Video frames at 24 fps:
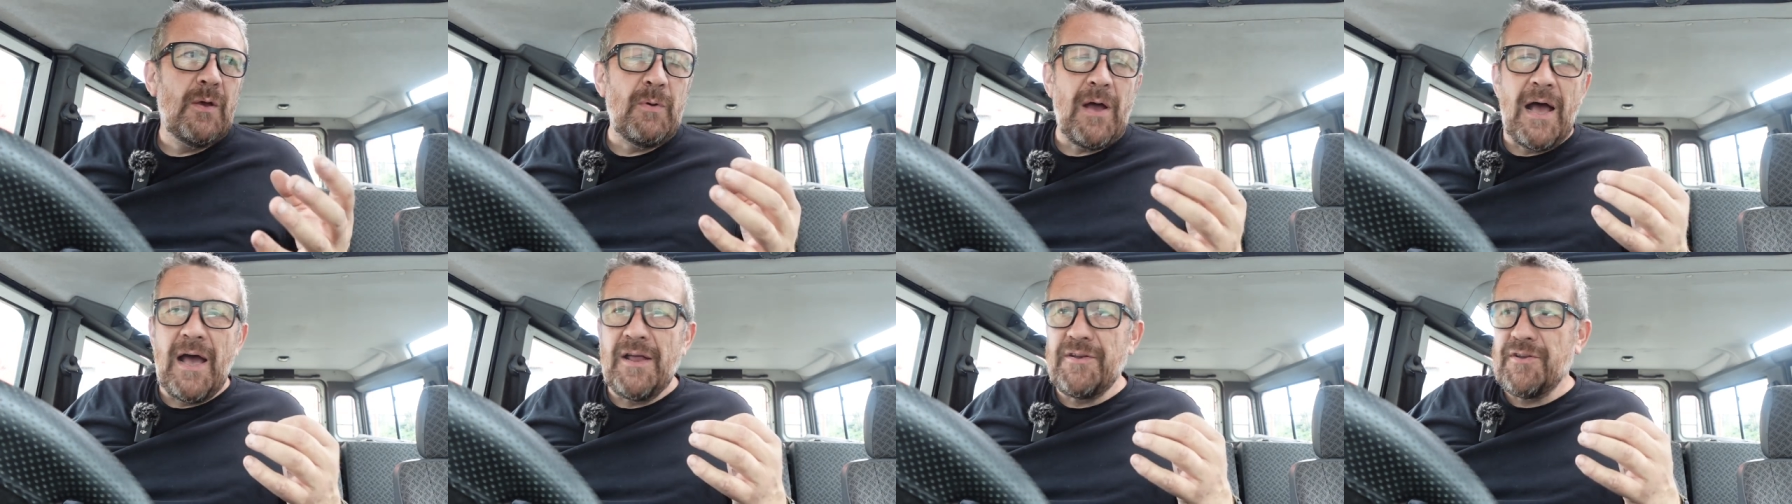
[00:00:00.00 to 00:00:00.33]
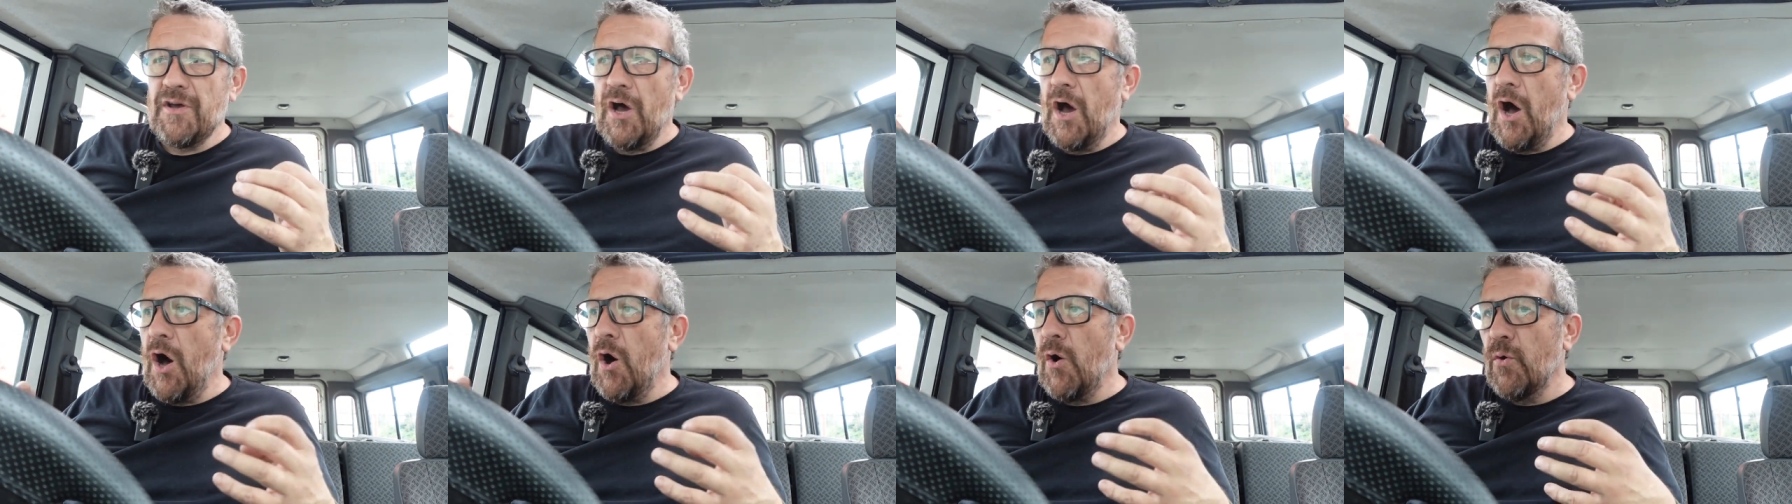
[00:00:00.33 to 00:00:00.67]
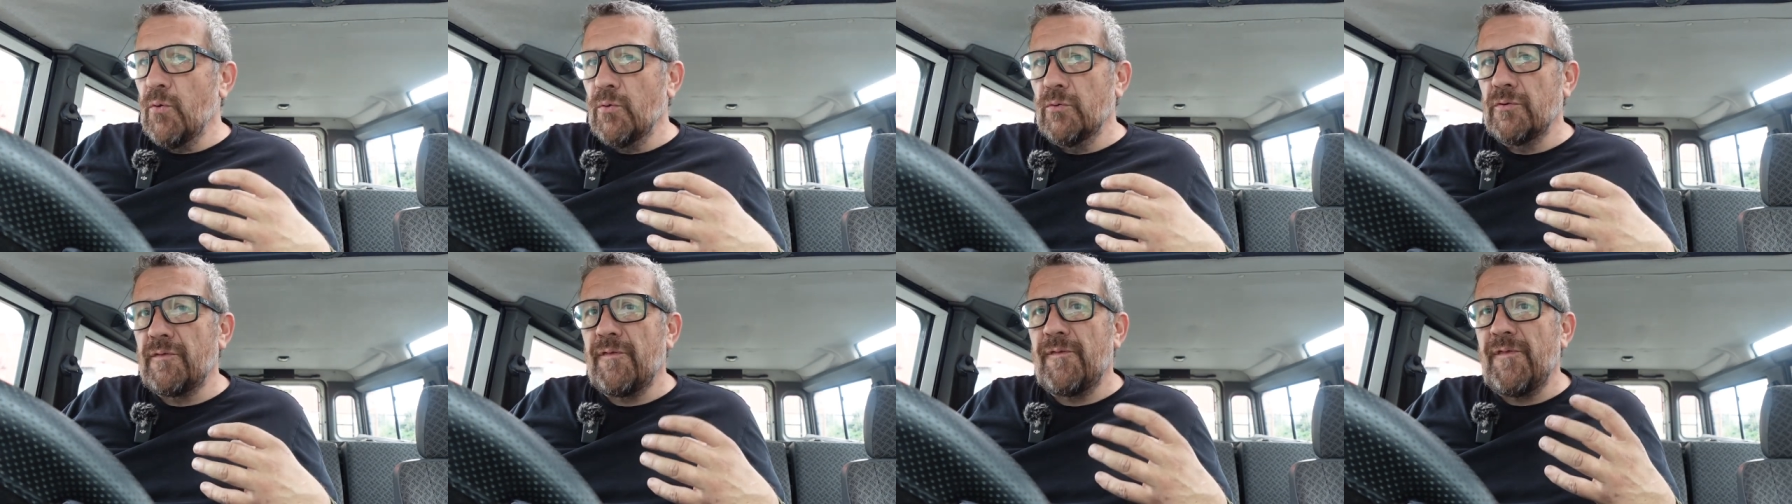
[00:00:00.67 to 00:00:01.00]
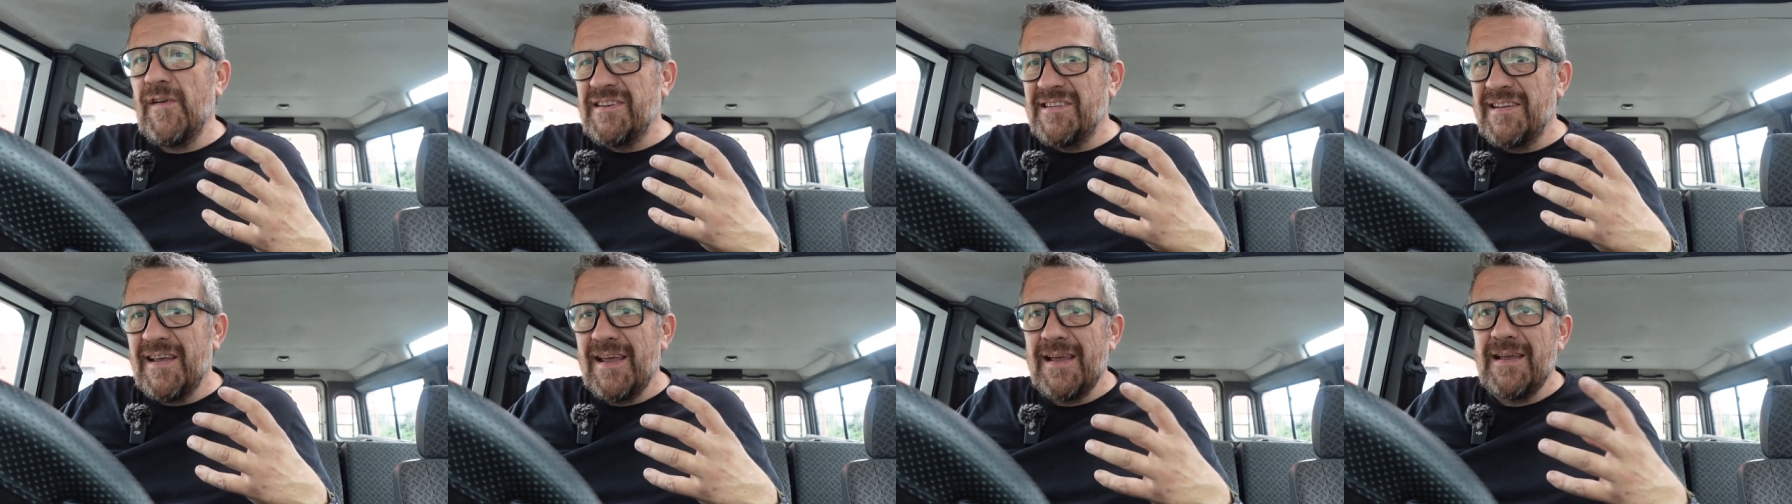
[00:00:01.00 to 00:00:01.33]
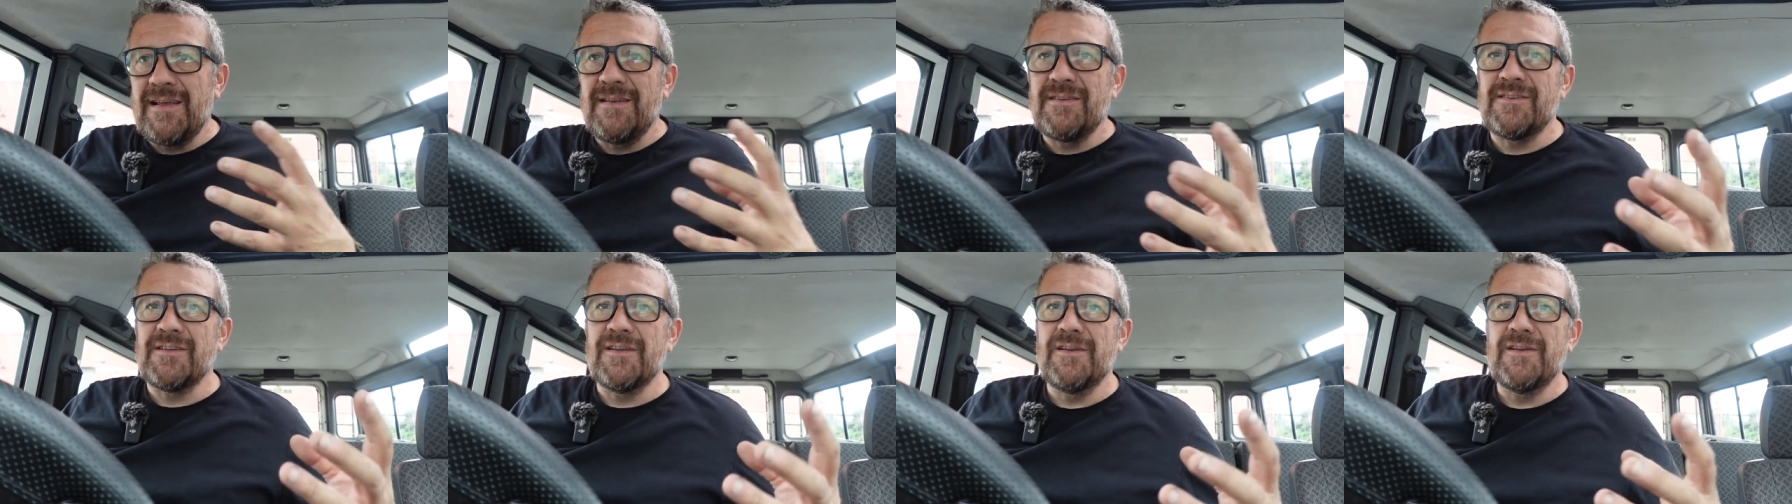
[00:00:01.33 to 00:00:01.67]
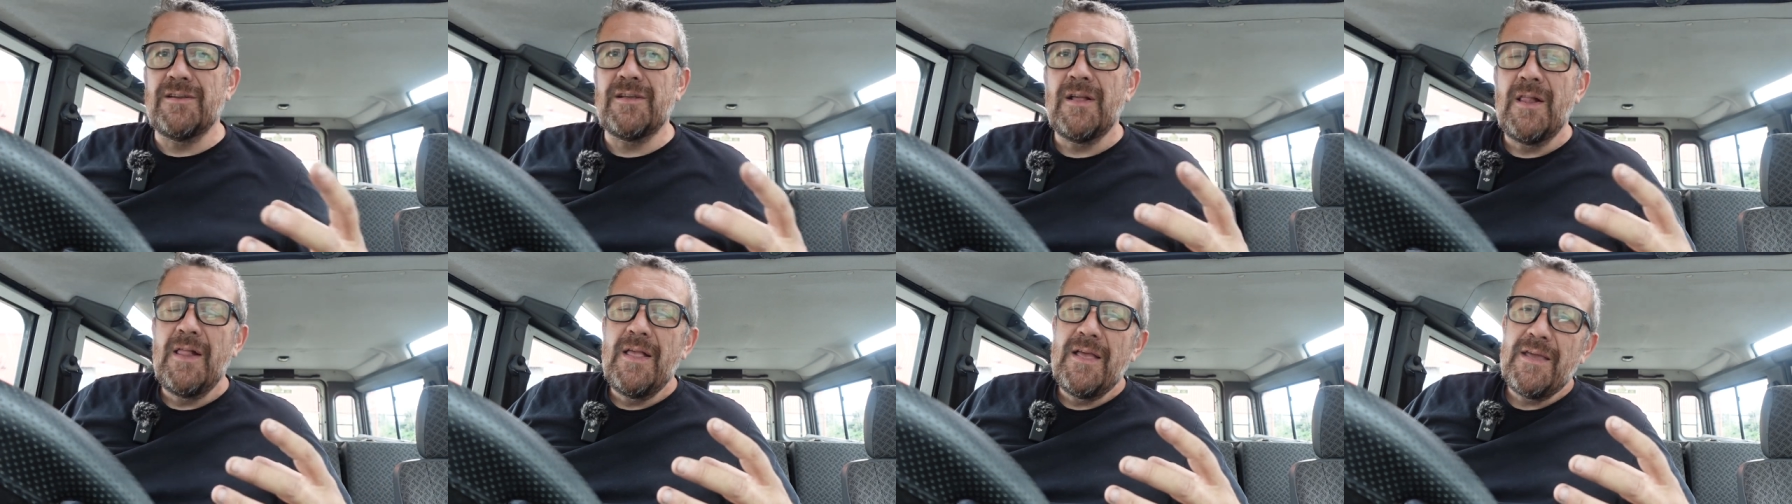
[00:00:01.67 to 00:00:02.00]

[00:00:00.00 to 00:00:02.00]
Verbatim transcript: had old fittings. And,